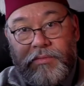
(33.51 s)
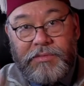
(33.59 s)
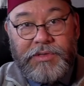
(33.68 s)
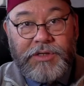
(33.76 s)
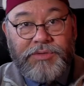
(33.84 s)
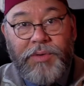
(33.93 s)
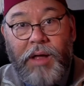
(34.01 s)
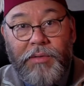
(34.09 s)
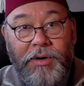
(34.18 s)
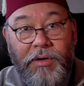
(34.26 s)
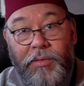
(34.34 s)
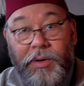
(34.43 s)
since we already
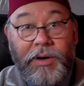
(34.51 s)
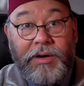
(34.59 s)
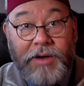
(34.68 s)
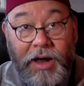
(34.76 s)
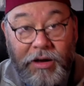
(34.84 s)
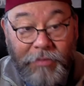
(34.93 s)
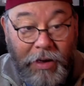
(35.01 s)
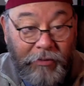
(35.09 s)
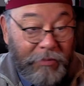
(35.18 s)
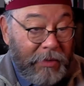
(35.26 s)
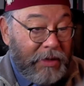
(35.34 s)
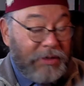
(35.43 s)
know what we're going to talk about, we
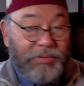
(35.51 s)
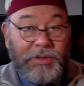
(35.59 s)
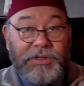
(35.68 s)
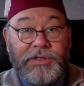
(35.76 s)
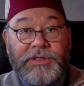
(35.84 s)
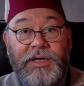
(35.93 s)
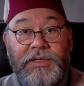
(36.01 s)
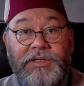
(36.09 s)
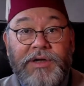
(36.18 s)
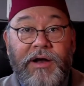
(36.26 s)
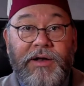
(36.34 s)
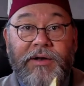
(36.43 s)
may as well just get
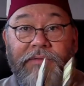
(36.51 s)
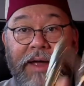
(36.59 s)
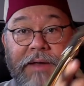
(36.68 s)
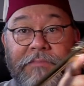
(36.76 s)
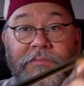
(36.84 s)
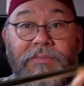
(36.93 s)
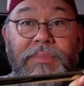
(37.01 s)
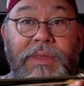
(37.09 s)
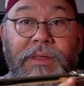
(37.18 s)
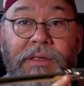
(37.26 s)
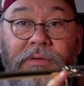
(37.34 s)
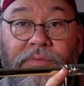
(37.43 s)
started, right?
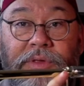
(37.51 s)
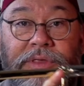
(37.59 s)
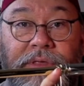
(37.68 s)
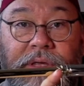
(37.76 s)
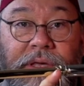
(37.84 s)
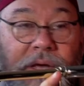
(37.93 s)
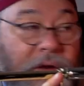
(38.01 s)
With the uh,